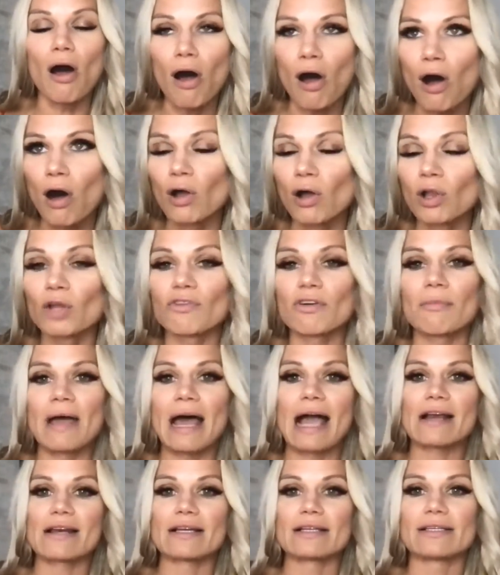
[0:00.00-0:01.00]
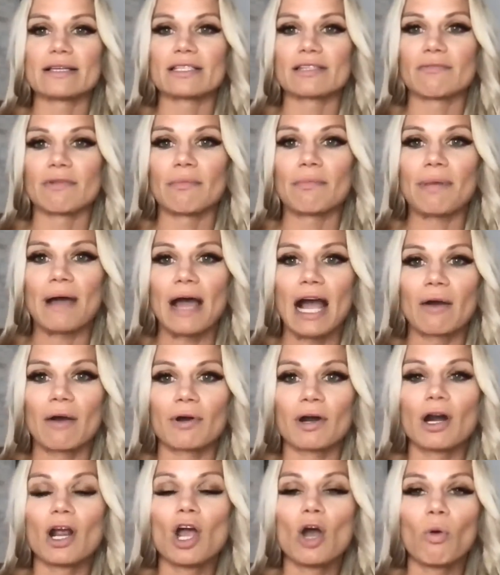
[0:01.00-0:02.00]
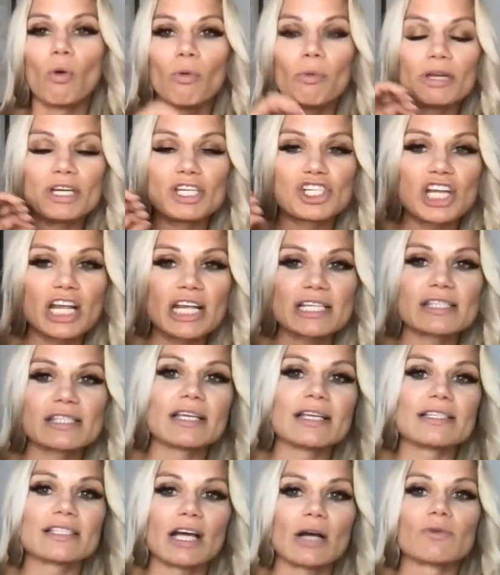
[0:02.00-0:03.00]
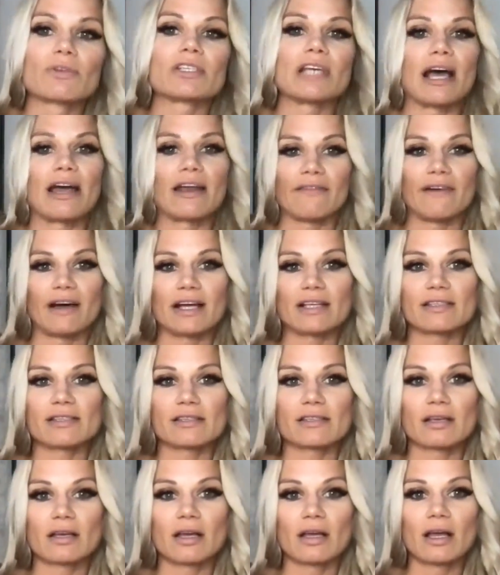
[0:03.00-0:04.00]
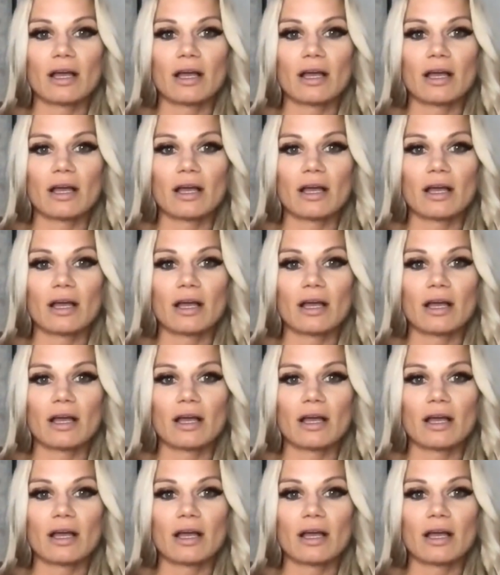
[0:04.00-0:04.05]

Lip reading: all of our magnetism and power when we chase things outside of us.